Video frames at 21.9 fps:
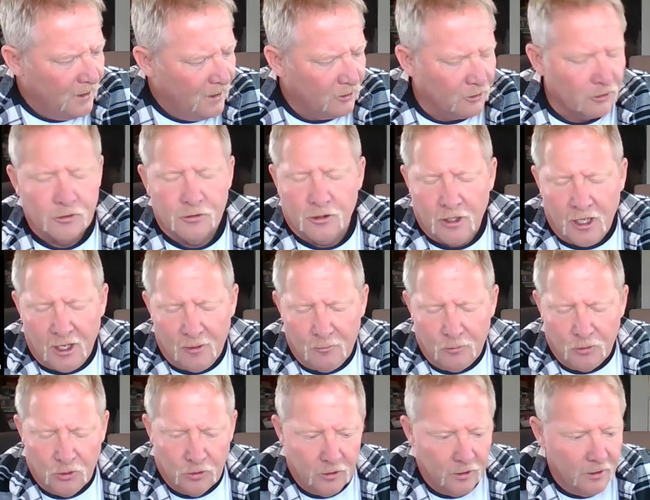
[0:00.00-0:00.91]
learned
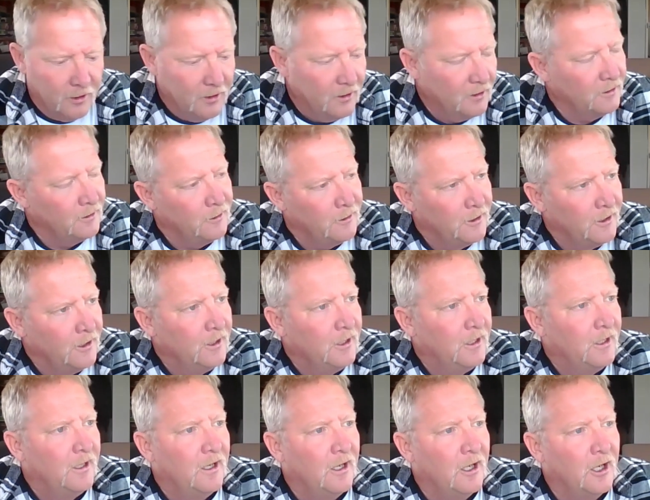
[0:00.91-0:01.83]

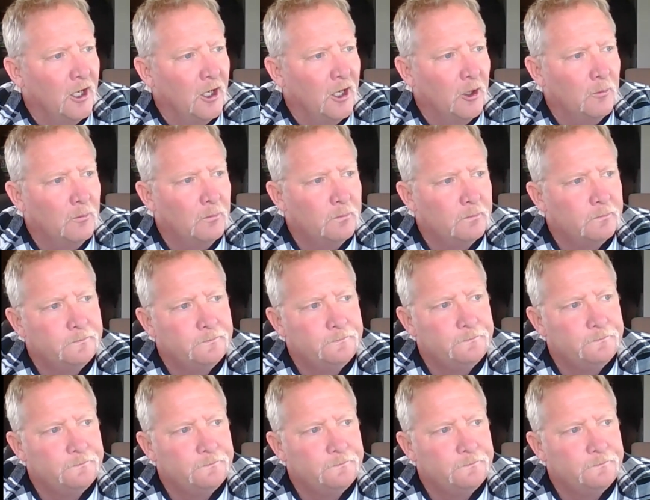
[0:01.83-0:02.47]
um,